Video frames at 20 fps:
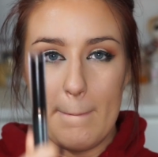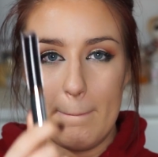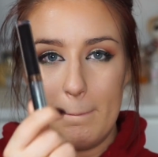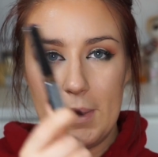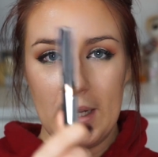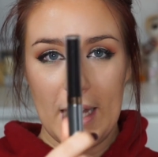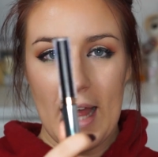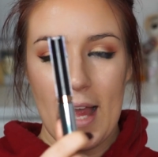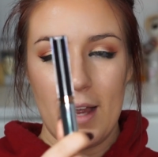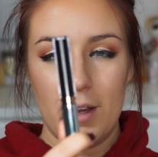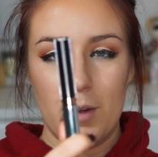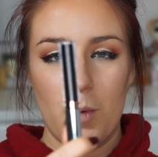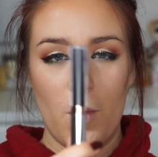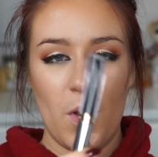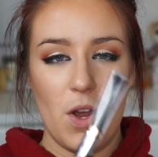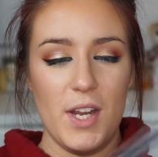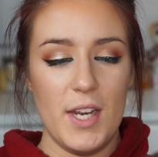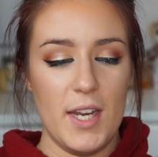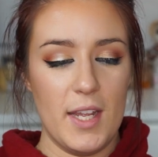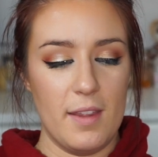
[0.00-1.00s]
black
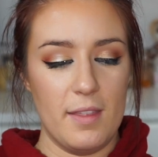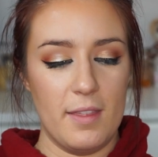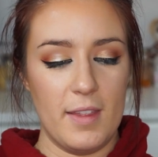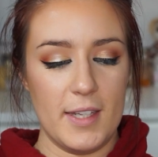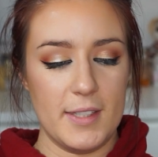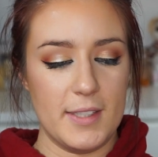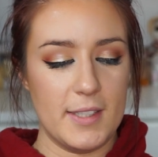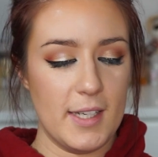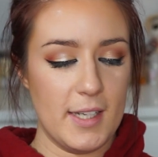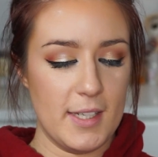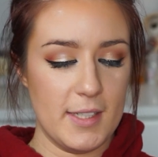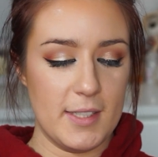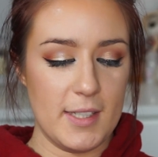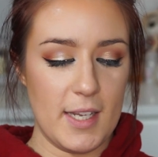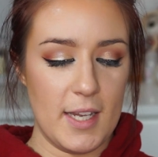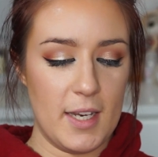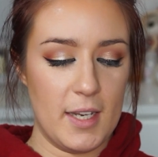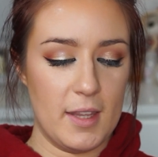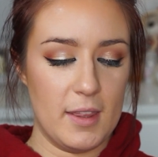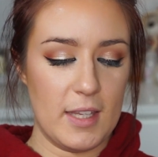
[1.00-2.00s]
one. This is
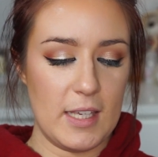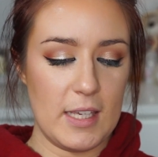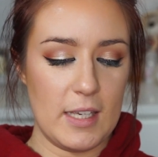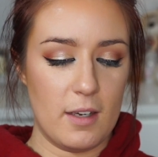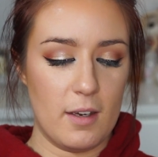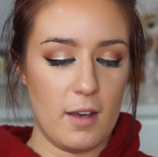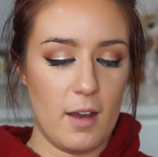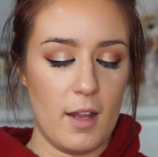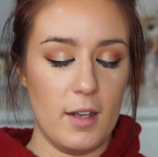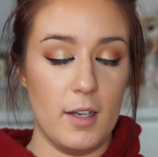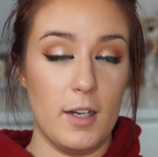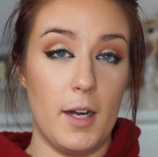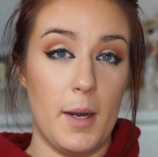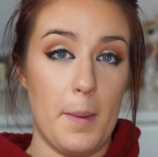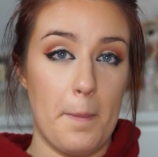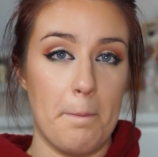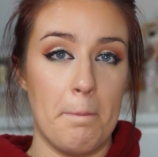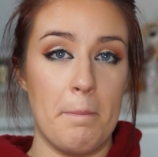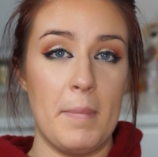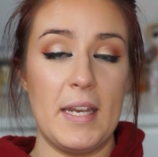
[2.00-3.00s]
in the
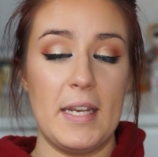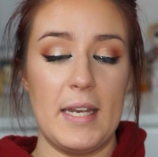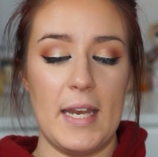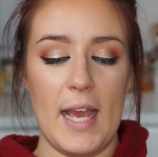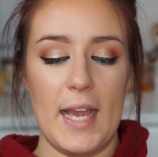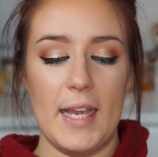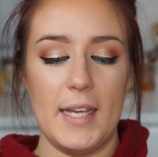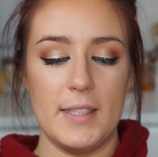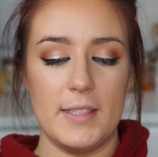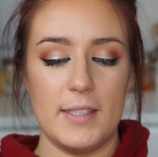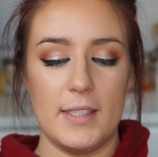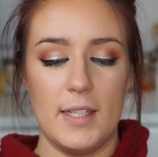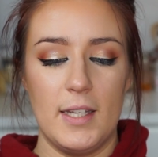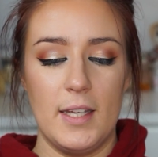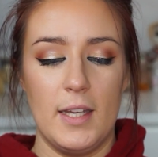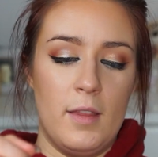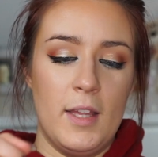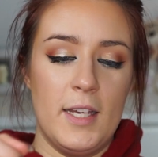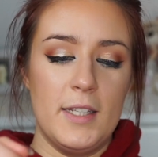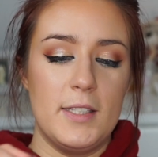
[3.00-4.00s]
color Midnight.
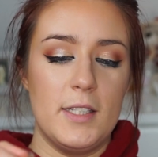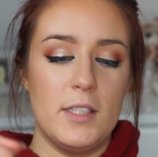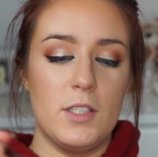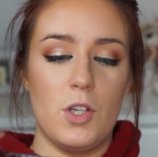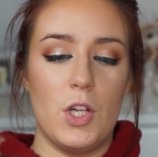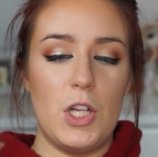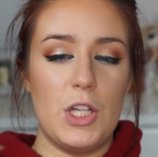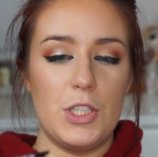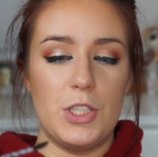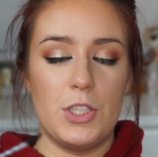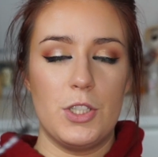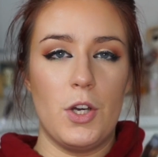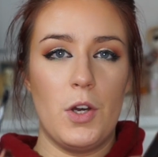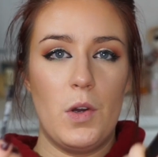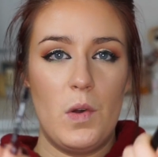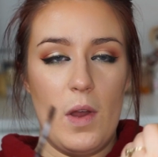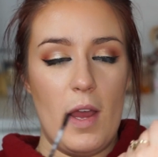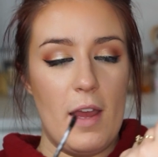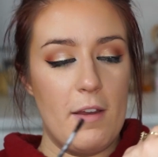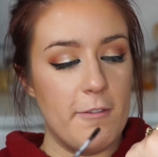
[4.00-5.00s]
This is
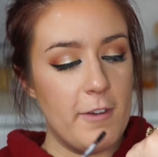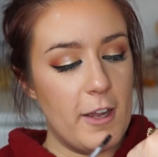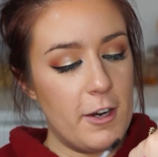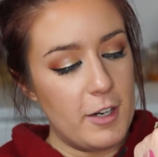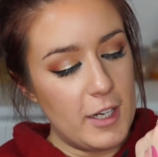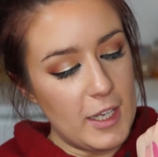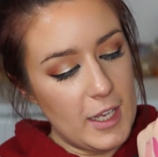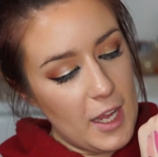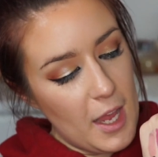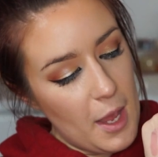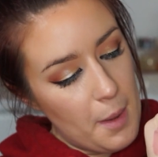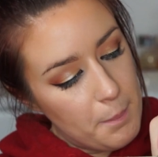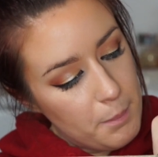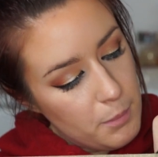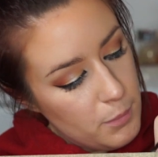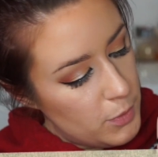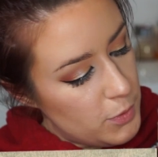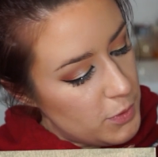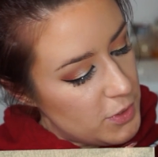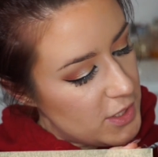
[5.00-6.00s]
also a very
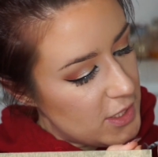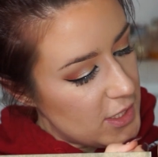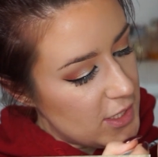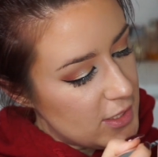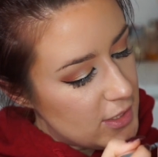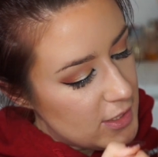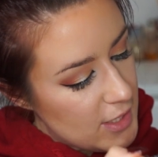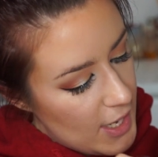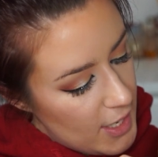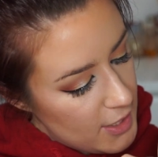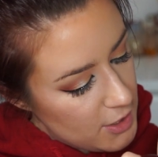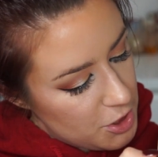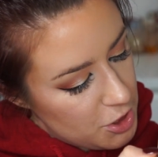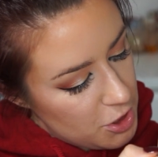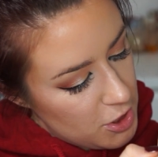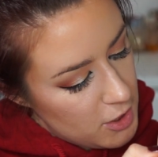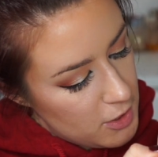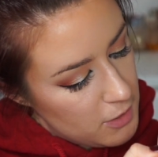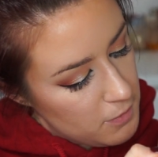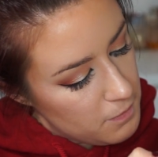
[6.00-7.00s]
moussey
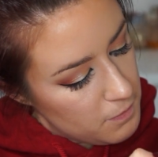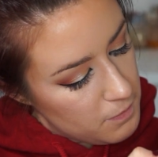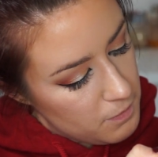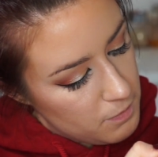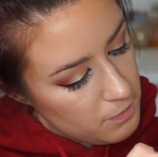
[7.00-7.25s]
texture,